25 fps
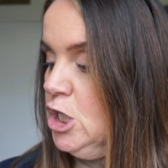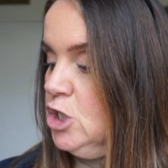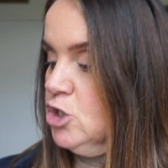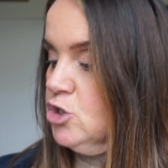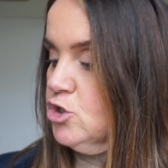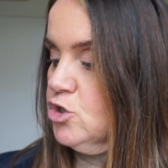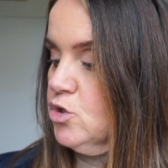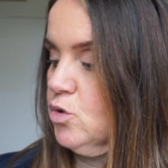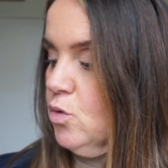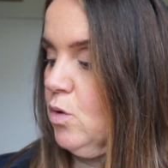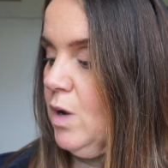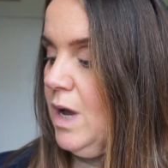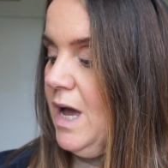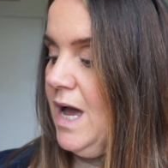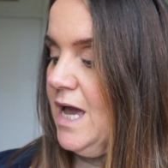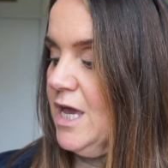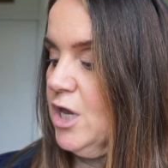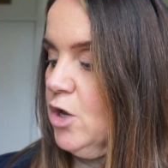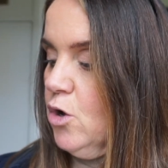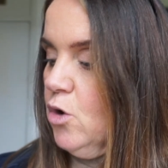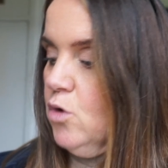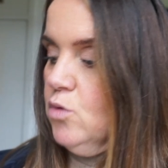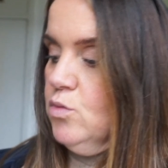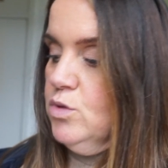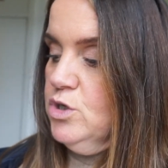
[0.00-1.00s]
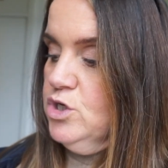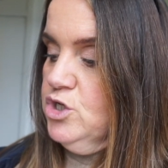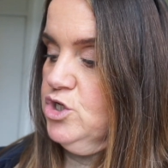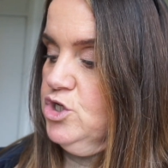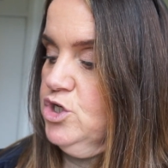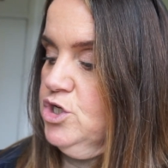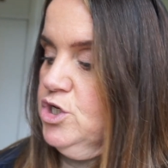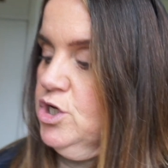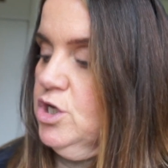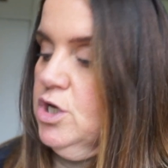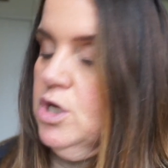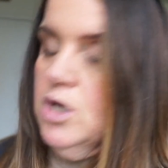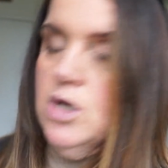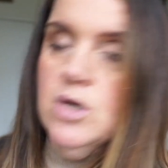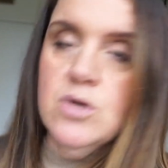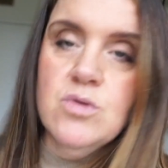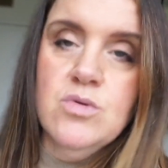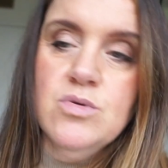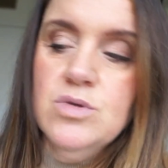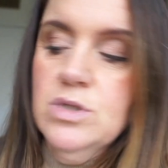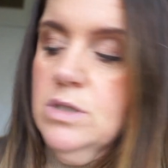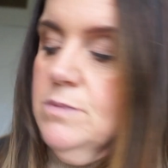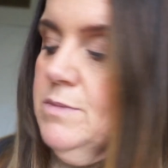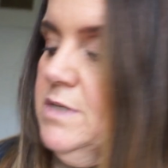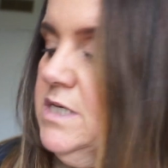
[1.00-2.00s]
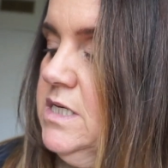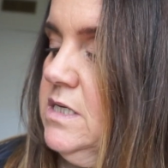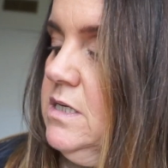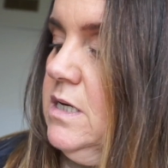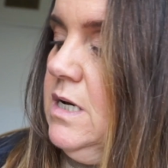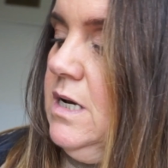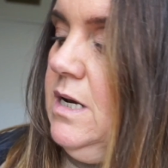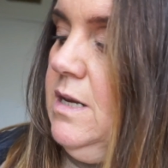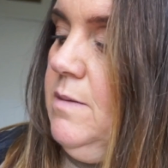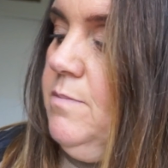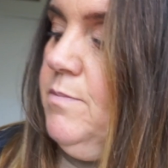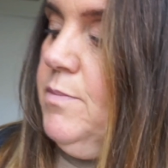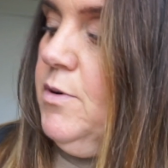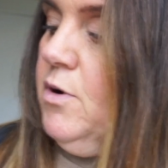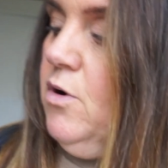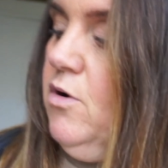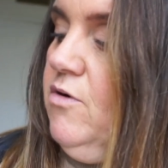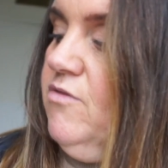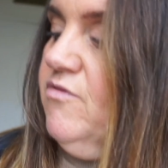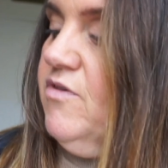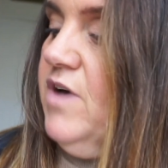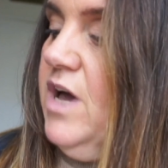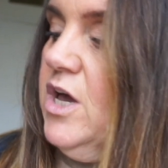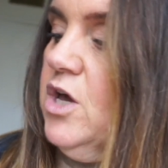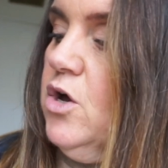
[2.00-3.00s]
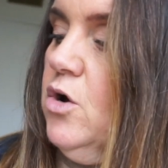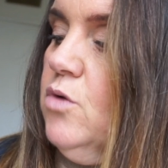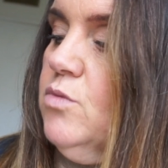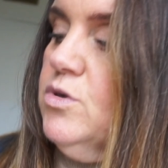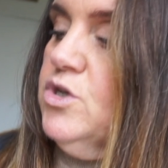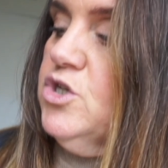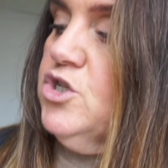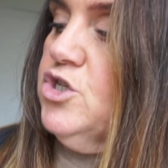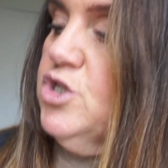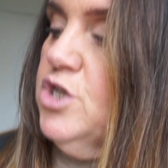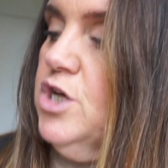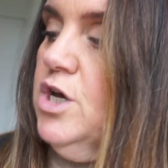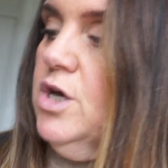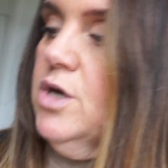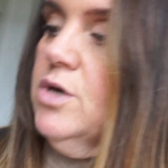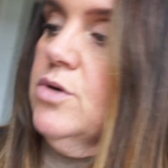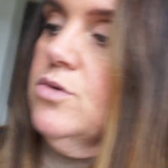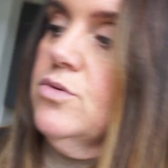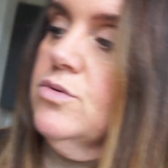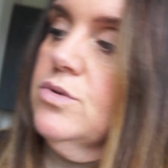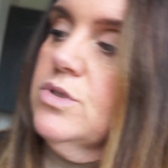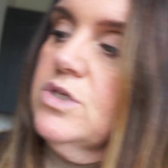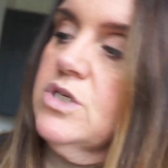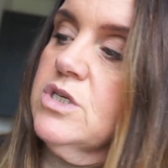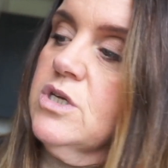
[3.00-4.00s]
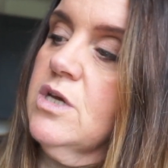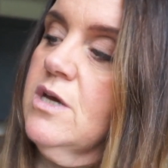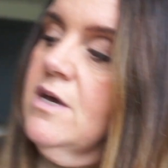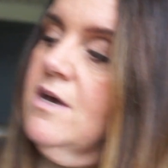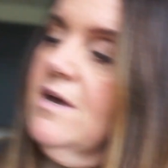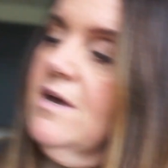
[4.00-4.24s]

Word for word: So I always use, let me take the clip off, I always use